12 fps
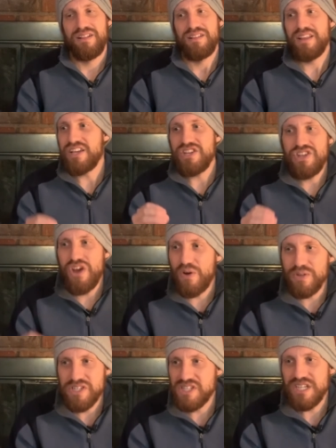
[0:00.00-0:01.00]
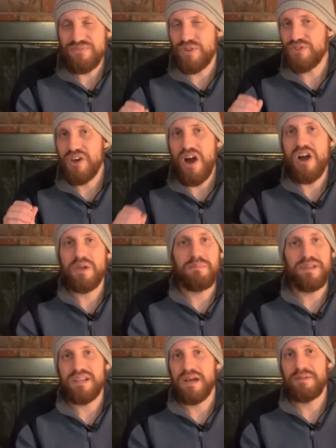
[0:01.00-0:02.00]
Let no deceitful talk
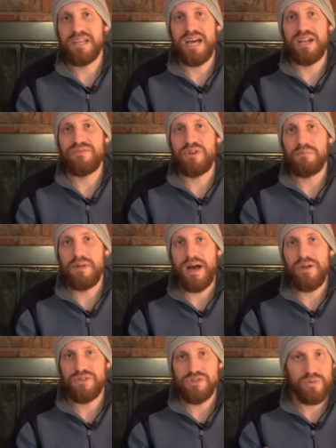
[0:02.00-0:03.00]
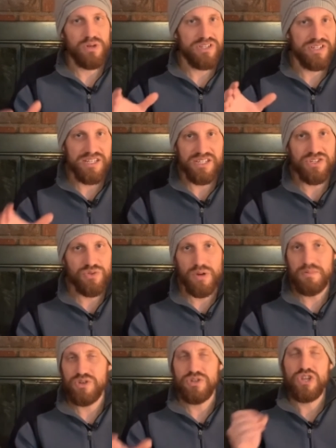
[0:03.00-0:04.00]
be coming out of your mouth, is where it says in
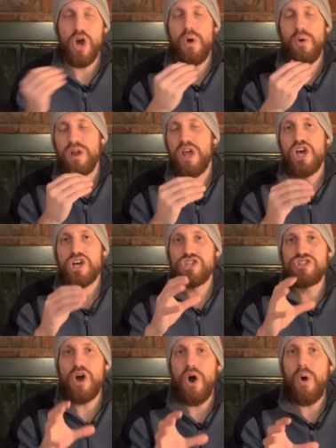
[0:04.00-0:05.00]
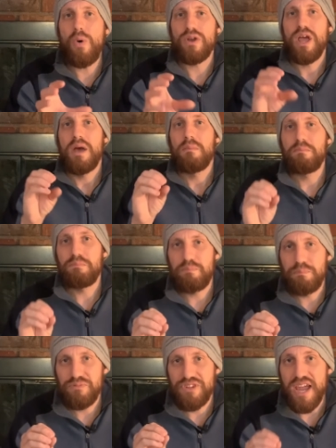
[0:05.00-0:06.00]
Scripture. Don't, don't
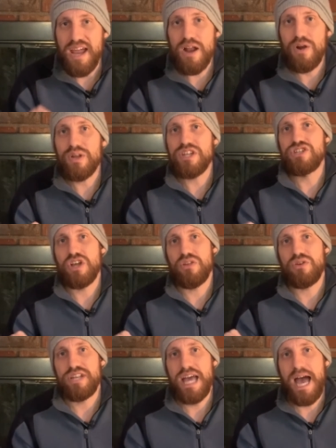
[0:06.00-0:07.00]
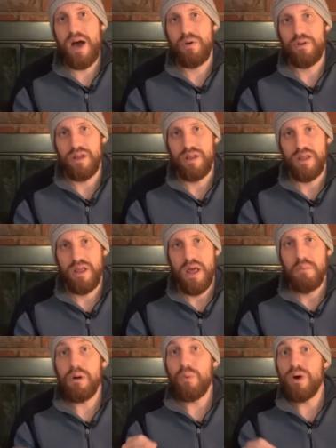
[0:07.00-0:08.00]
tear each other down,
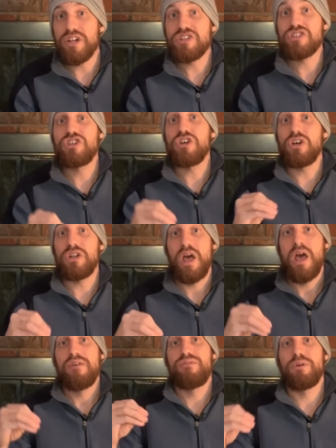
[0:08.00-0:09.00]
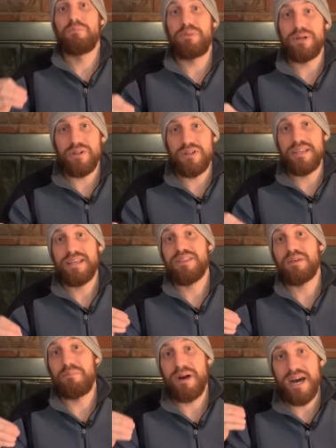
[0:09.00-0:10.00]
but what is good for building
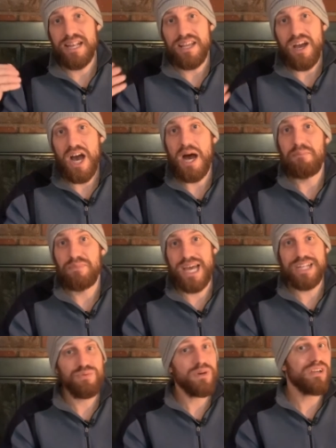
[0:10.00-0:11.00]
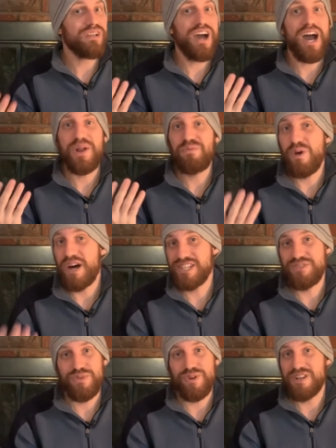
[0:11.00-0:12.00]
the body up. That's what God
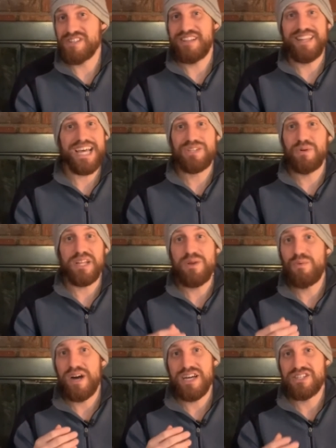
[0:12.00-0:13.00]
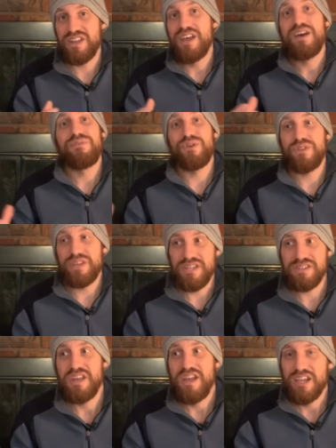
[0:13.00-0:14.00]
wants for us, and that's what He wants for
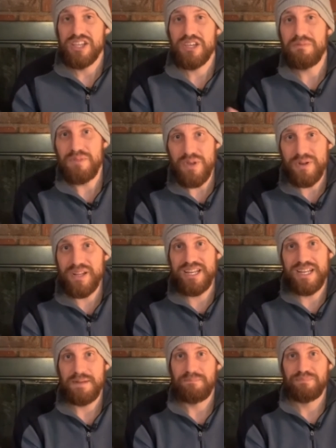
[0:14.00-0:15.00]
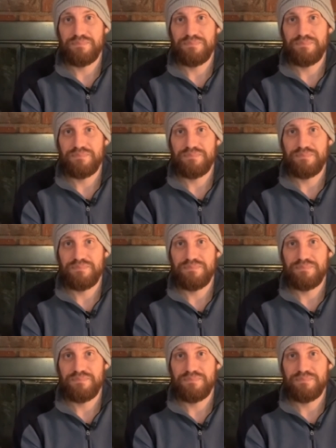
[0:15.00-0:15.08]
this community.